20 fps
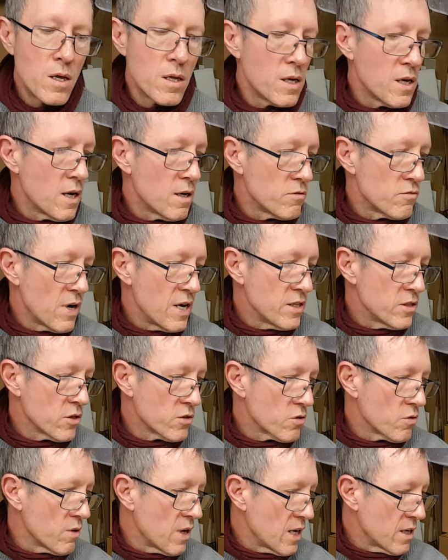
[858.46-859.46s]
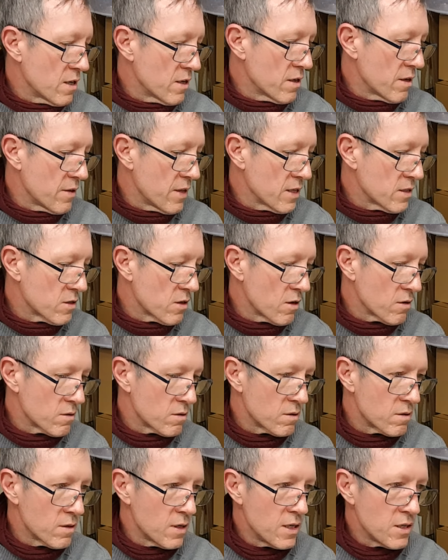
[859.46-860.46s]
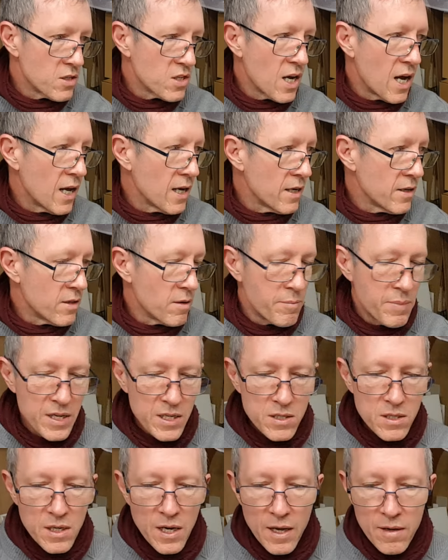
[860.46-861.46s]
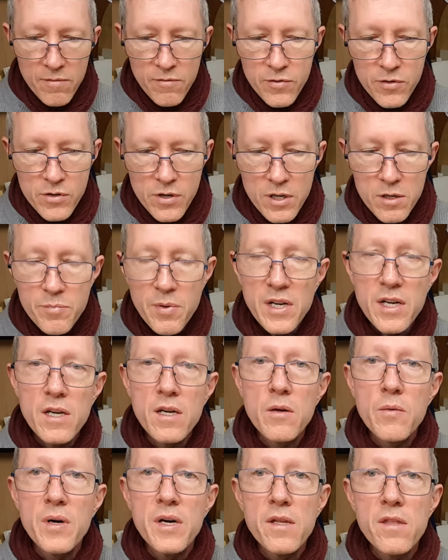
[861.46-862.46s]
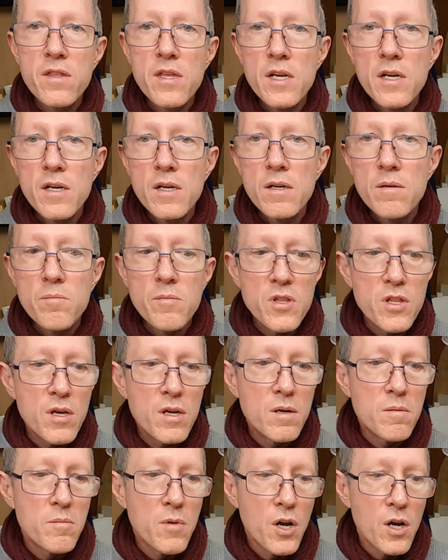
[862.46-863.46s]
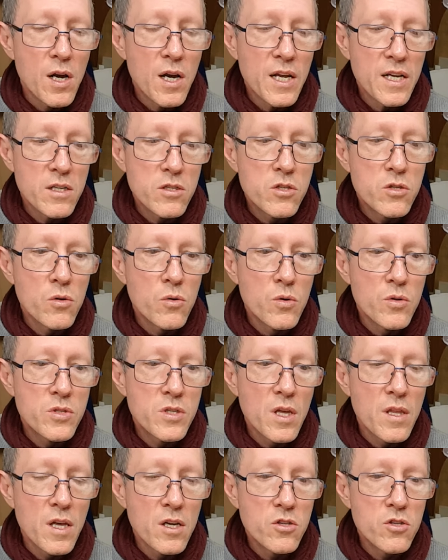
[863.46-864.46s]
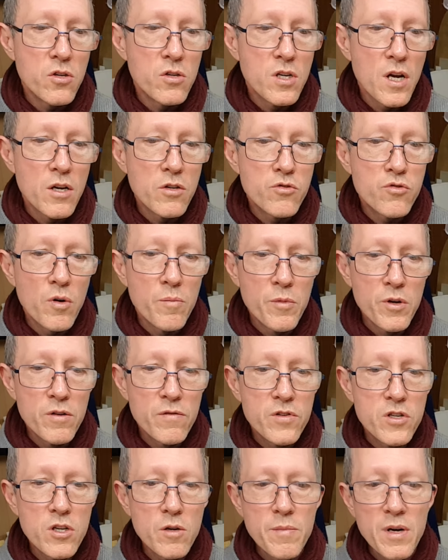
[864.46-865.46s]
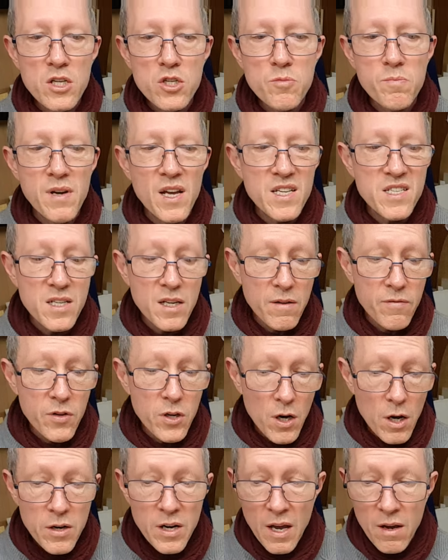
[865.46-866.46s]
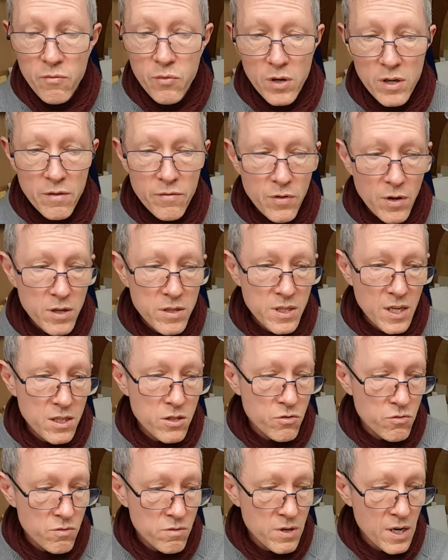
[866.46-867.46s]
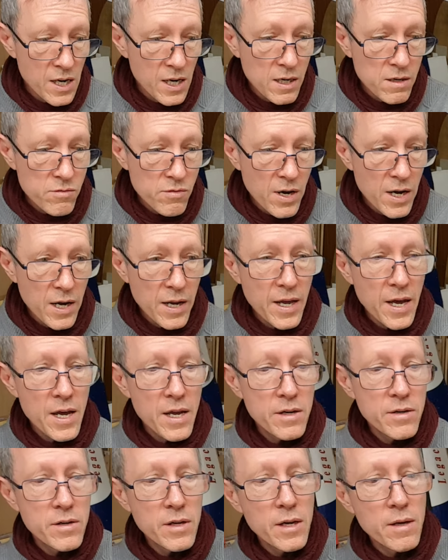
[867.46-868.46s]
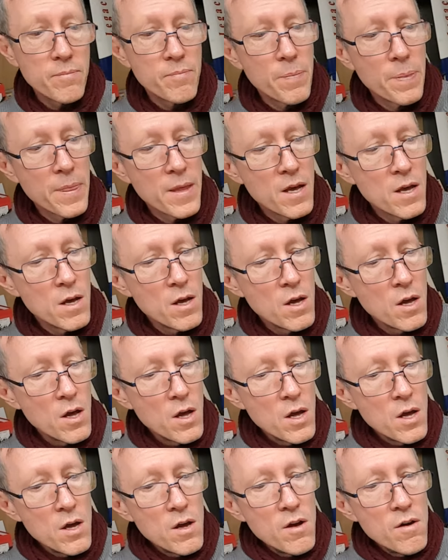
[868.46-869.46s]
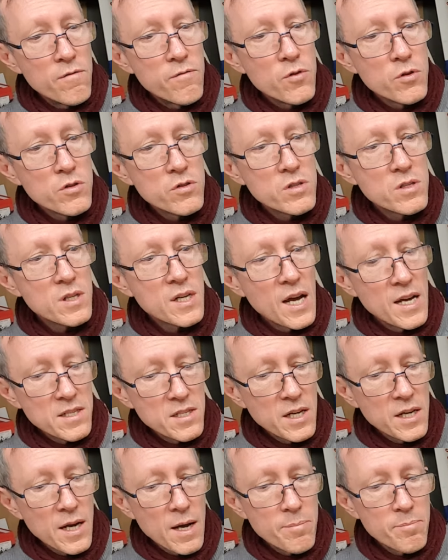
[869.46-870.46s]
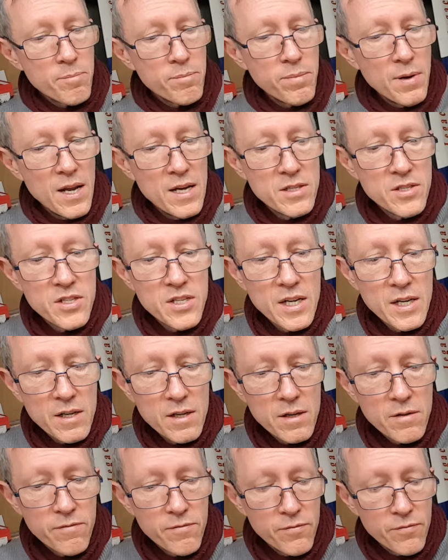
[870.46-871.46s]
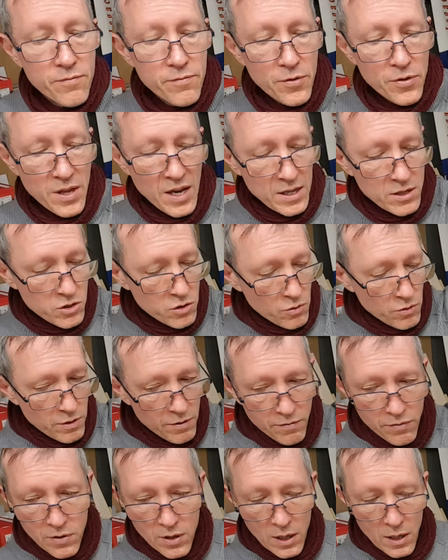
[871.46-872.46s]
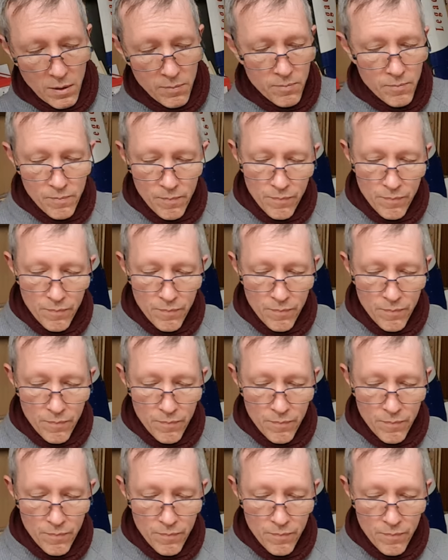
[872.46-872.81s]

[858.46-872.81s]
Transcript: Razor saw, I don't know, that's not entirely the best name for it. But anyway, a thin modeling saw so that you don't remove too much plastic. If you don't have one of those, that's really, really handy for cutting up plastic for that sort of thing.